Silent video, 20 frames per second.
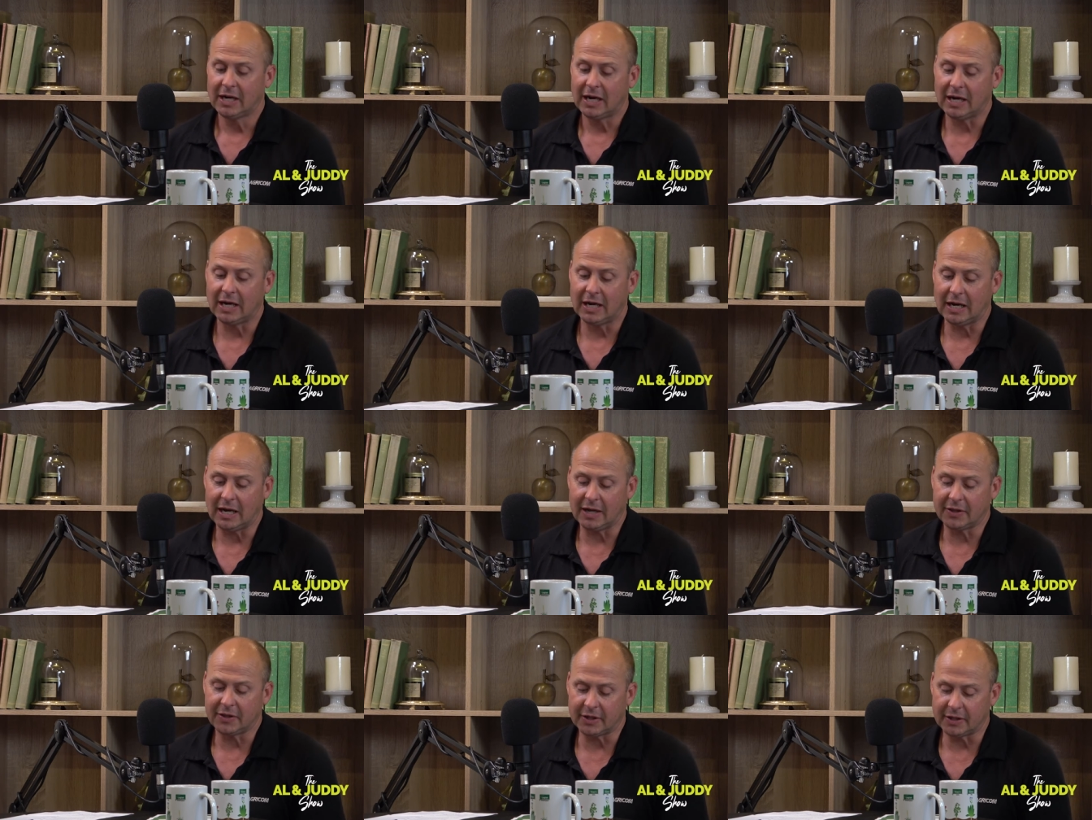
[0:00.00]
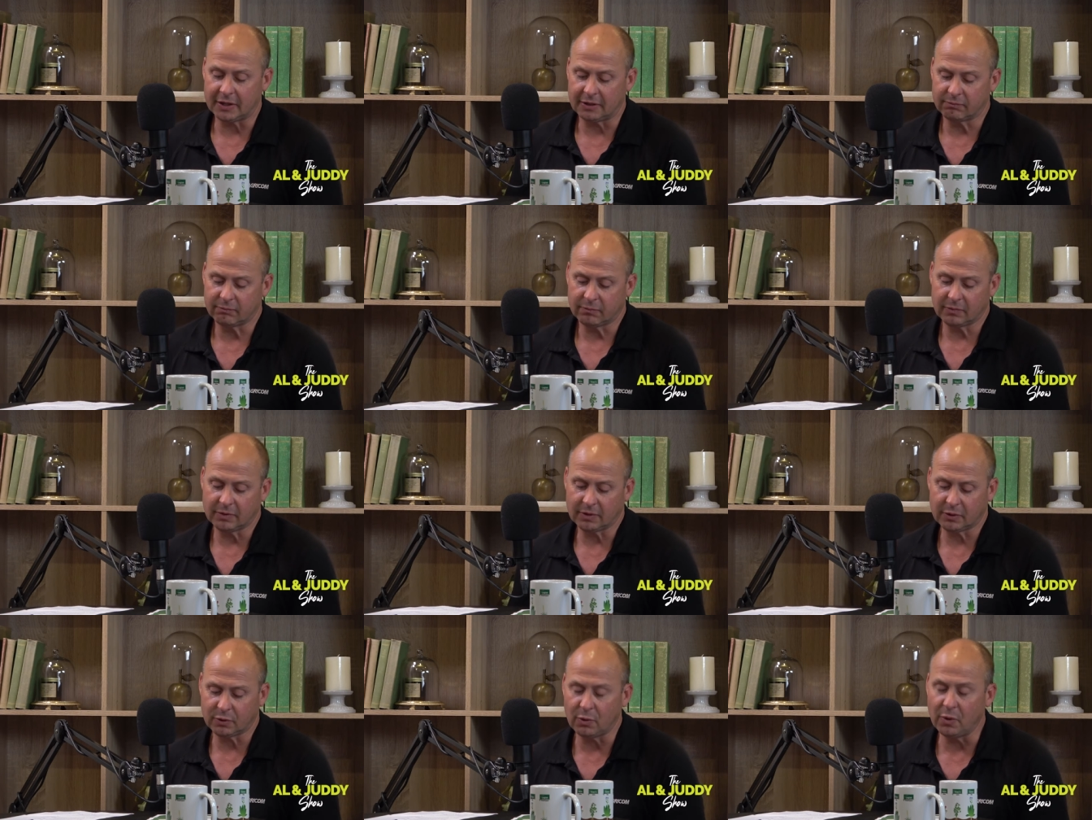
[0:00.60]
other
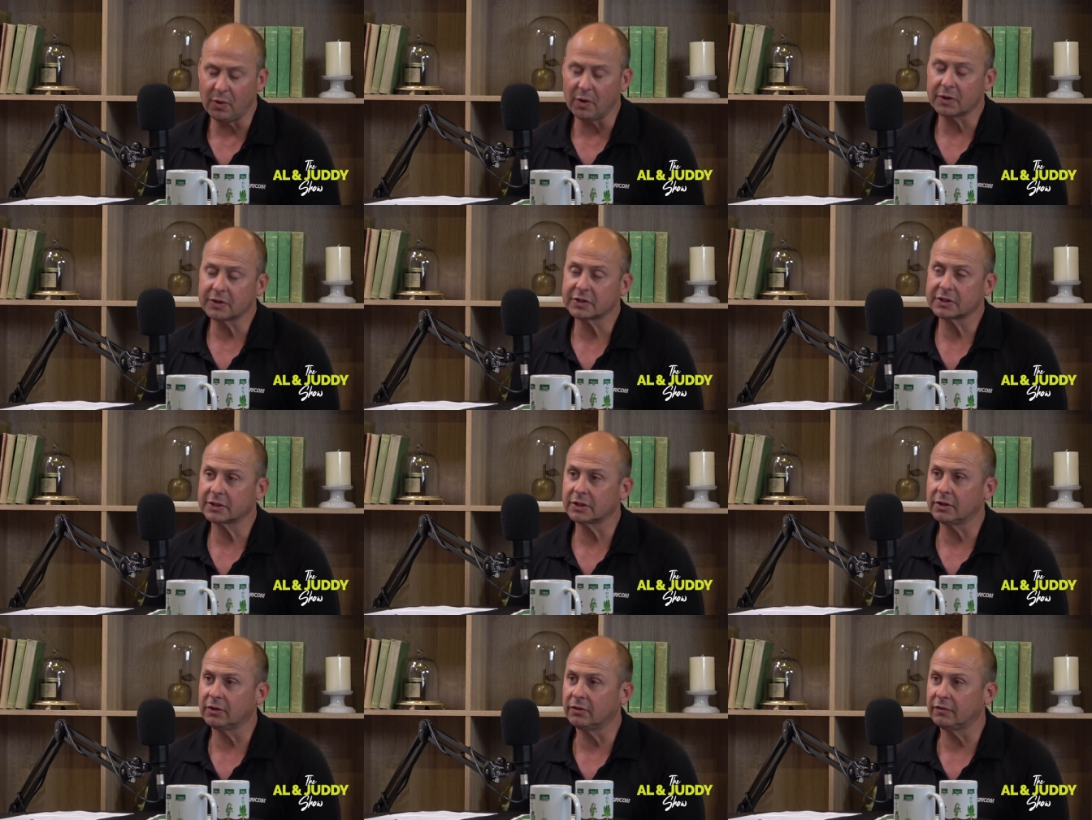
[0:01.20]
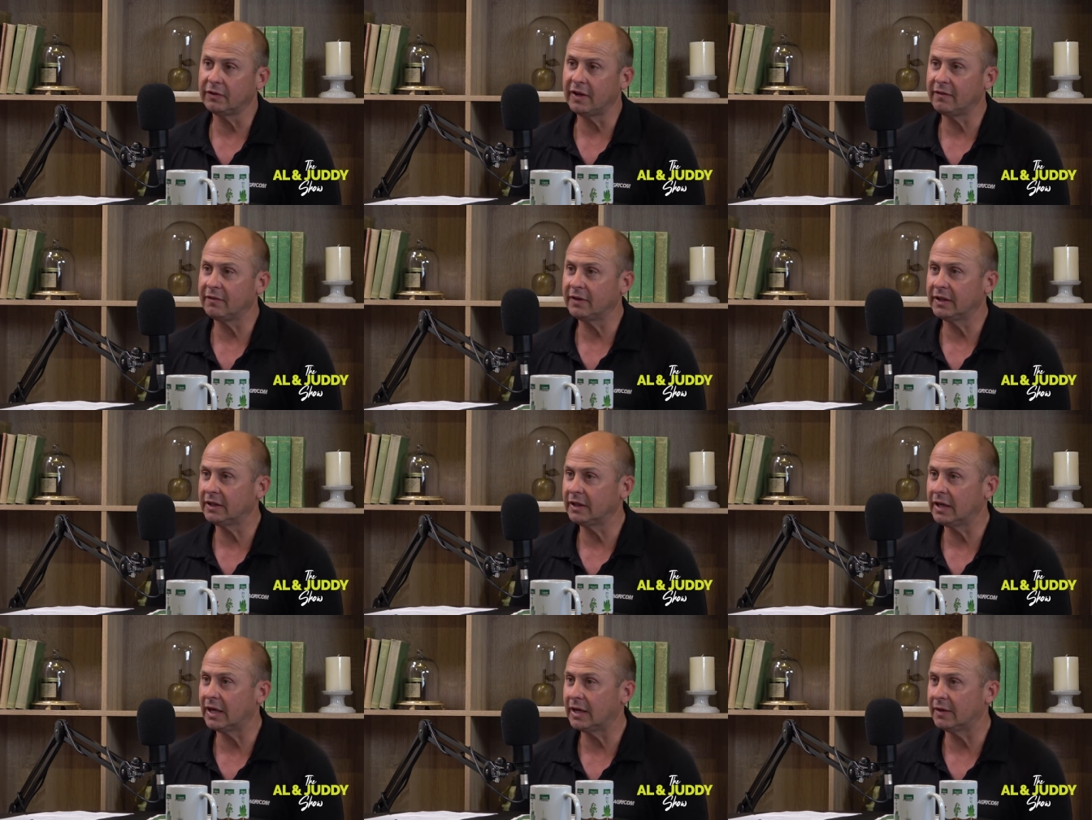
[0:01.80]
quirks of
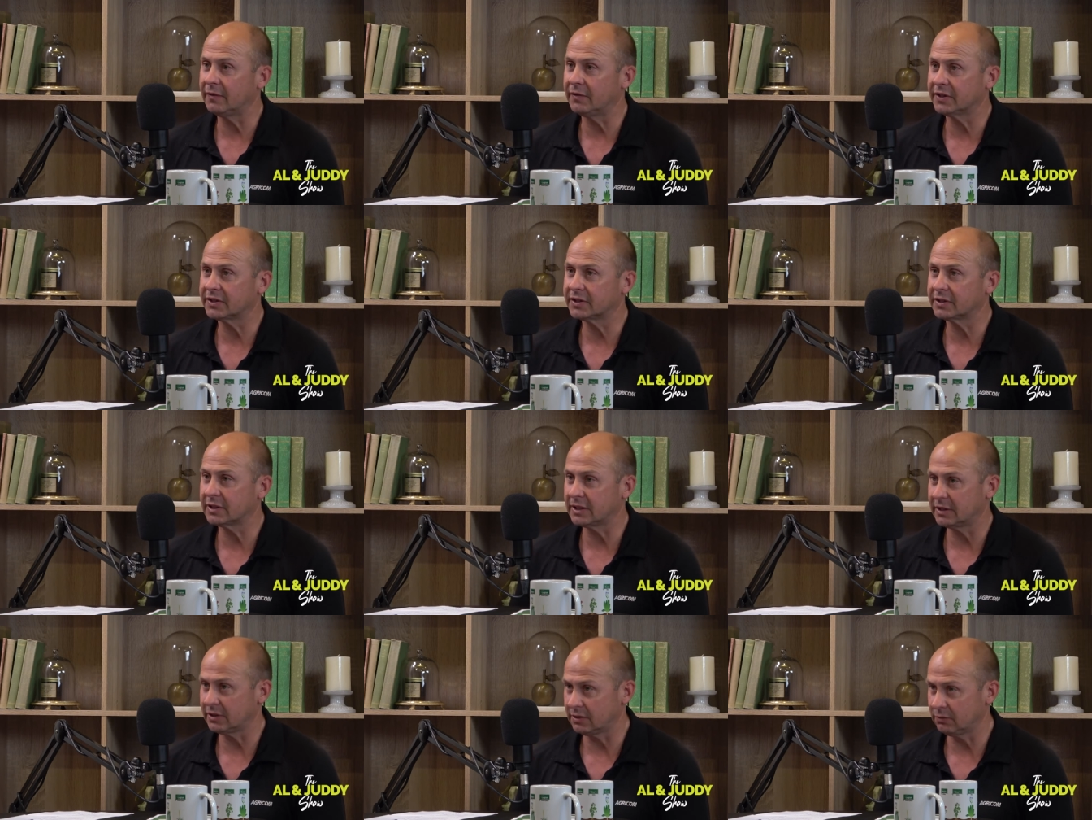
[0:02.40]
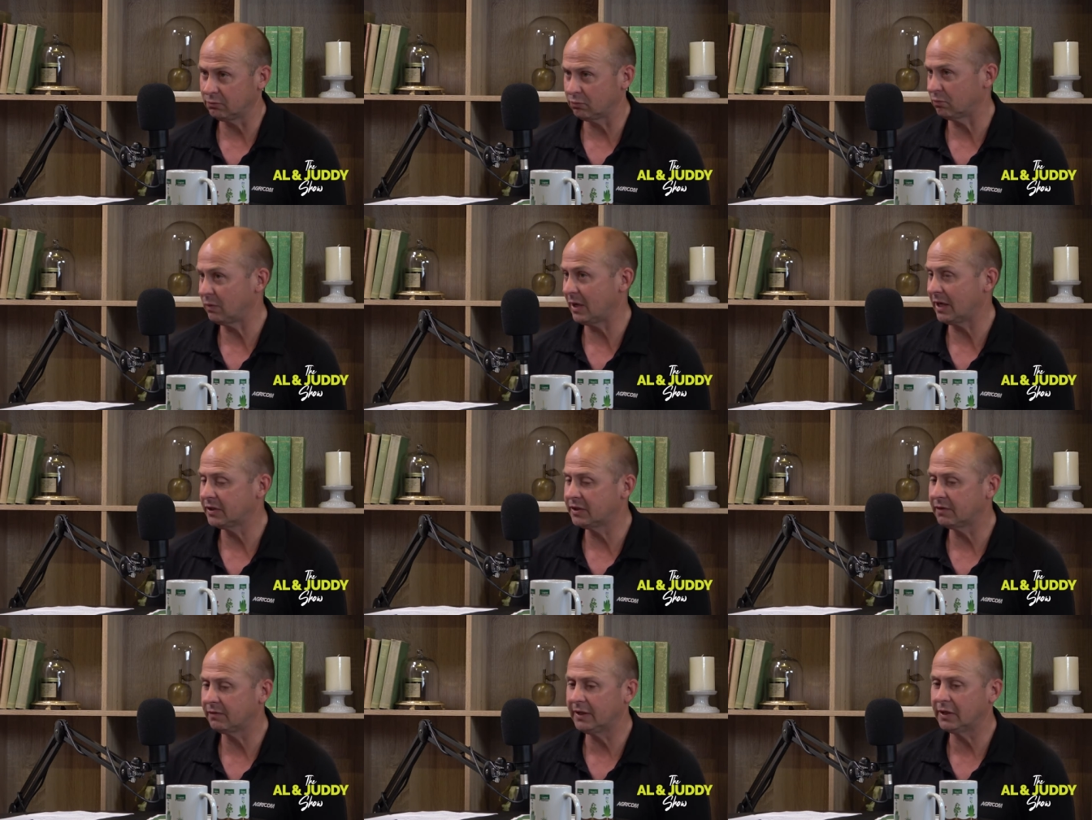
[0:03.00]
having this
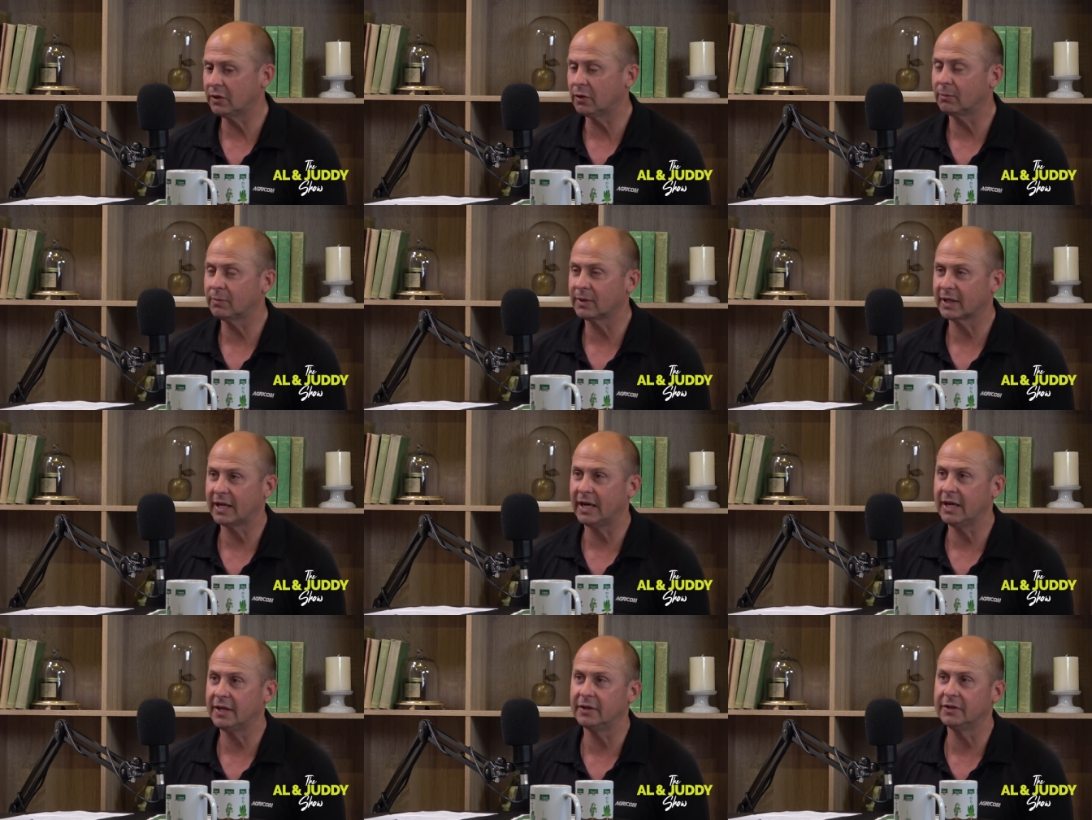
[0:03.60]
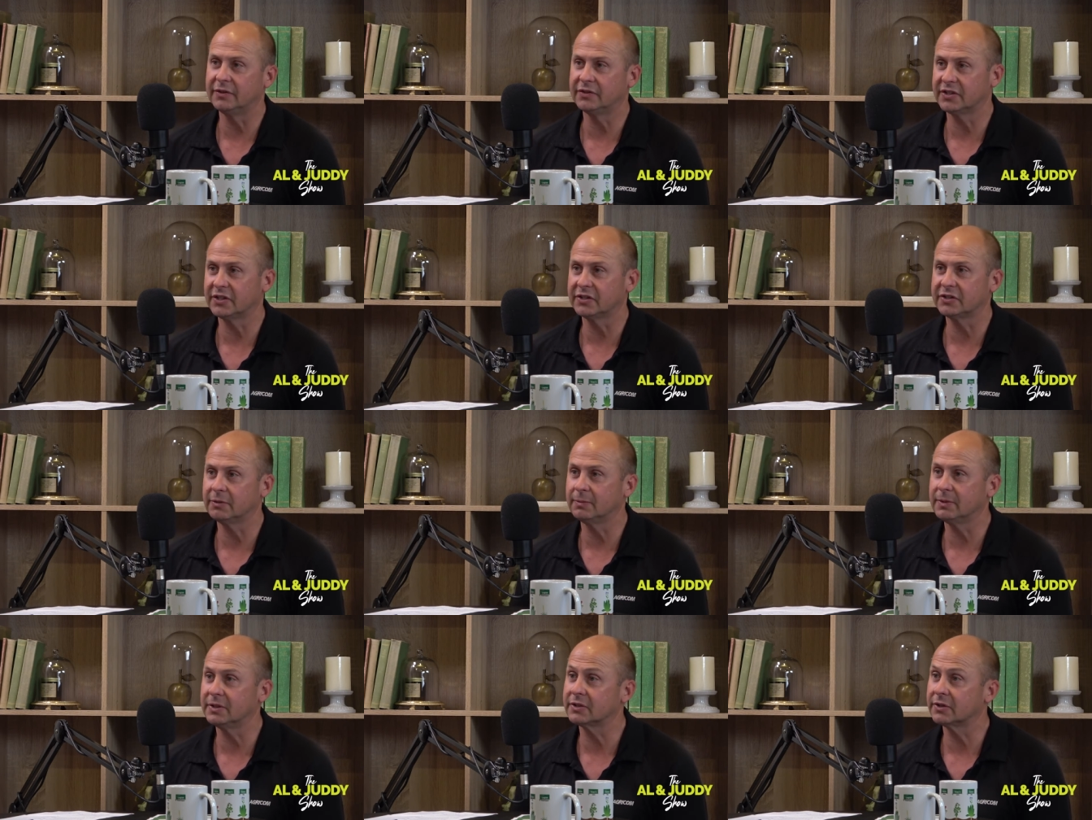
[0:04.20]
relatively complicated
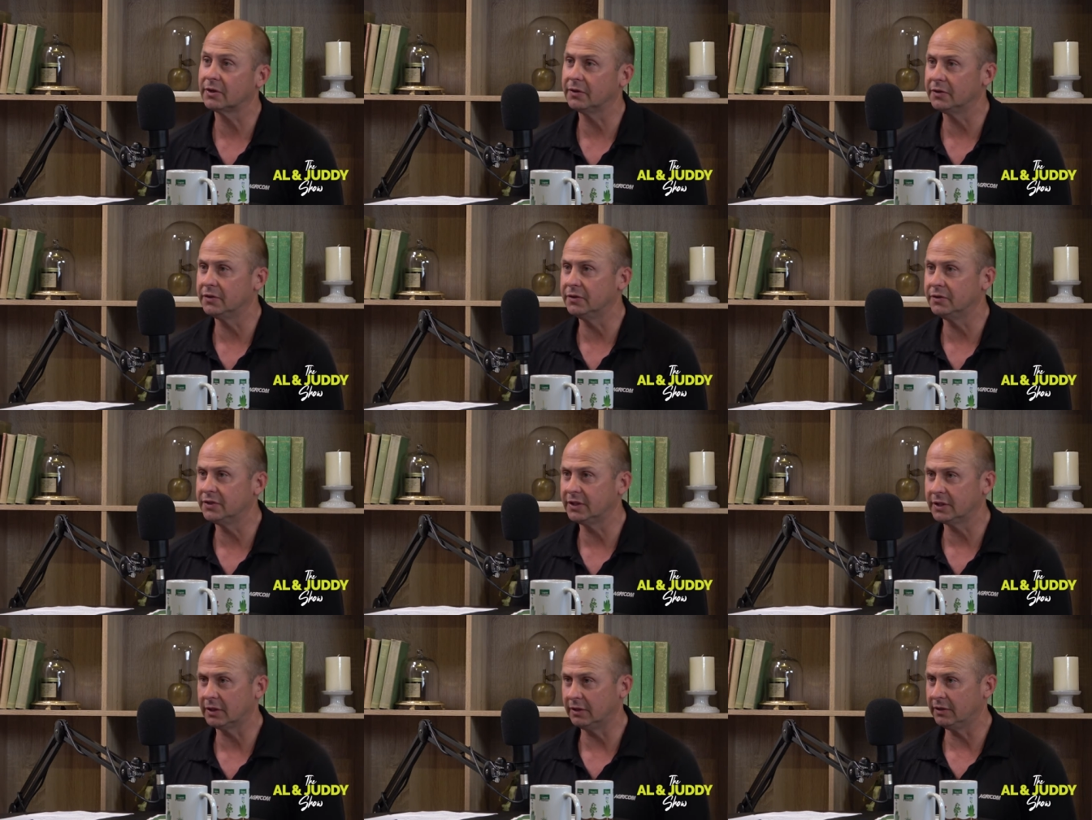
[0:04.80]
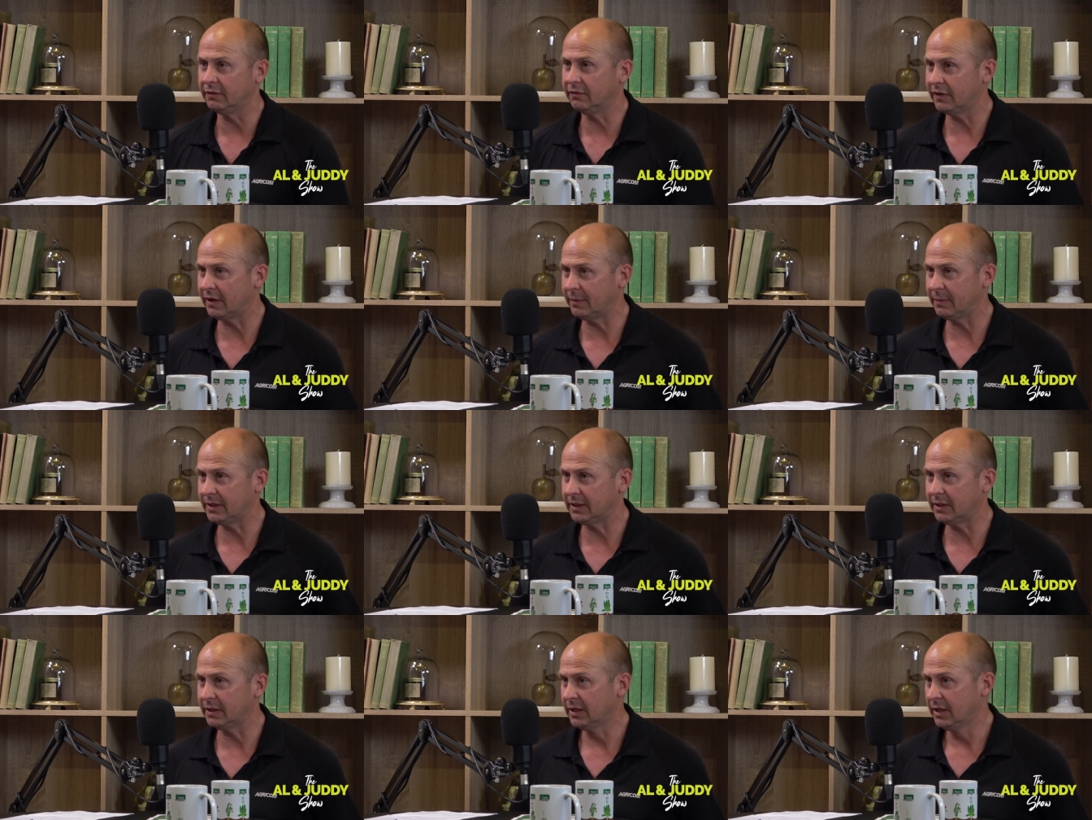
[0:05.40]
system inside the New Zealand
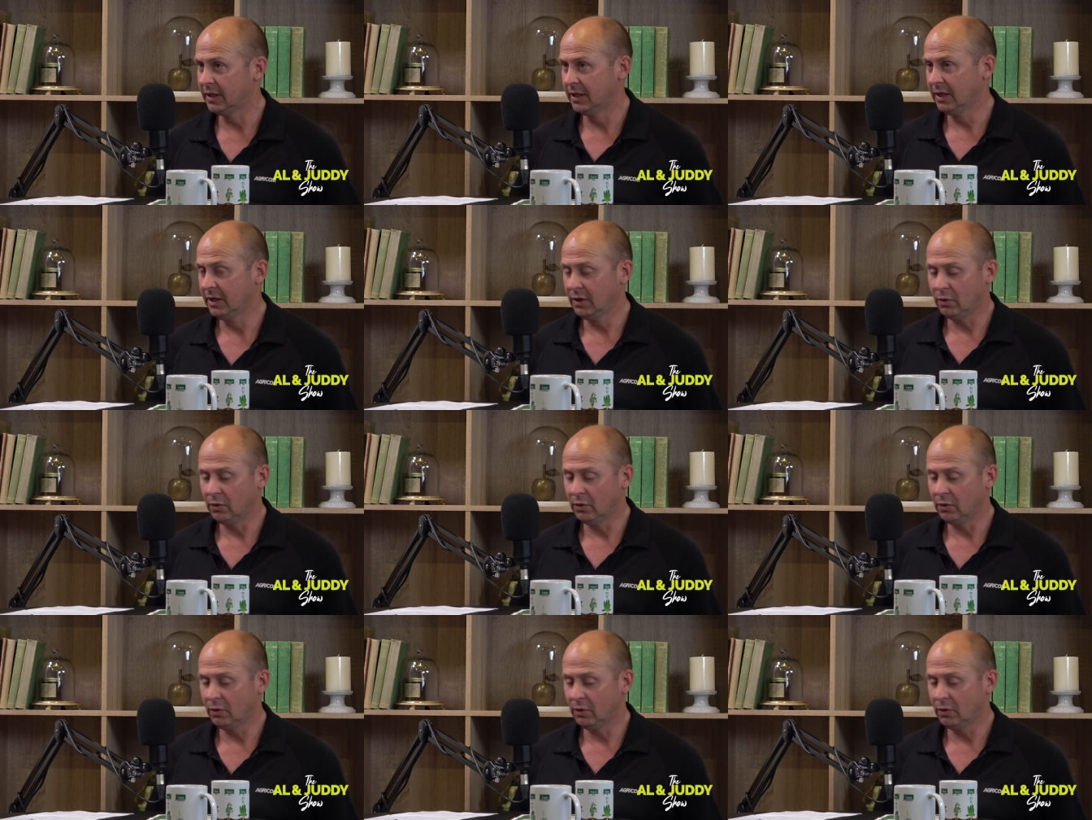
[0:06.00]
farming